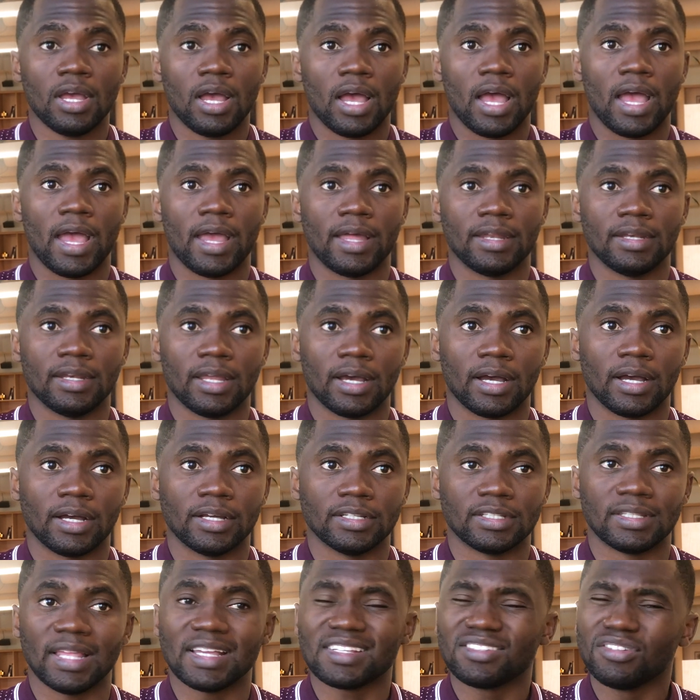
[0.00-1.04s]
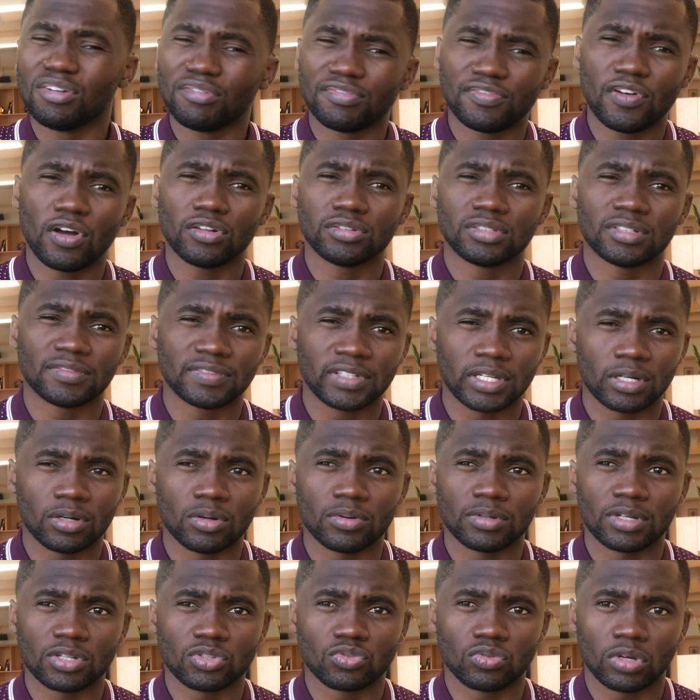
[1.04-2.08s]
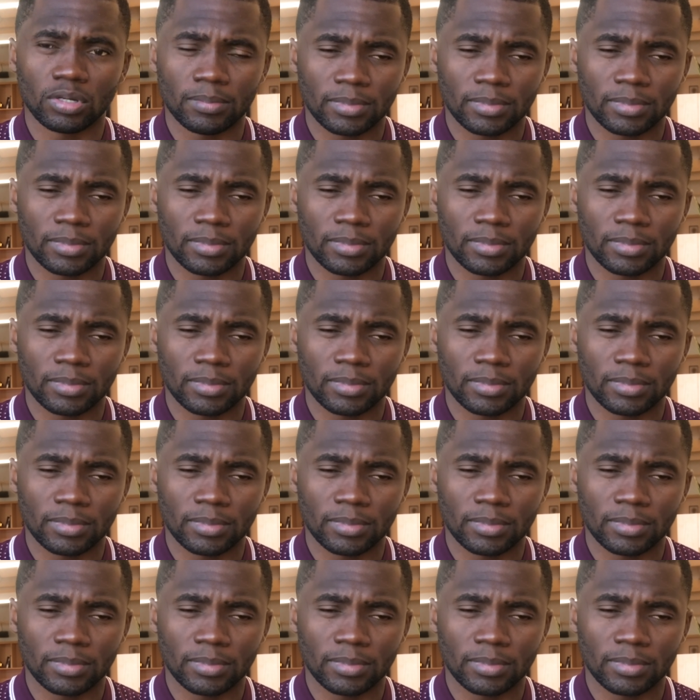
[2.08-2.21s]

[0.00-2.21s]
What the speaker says: And that's no fault of their own as well,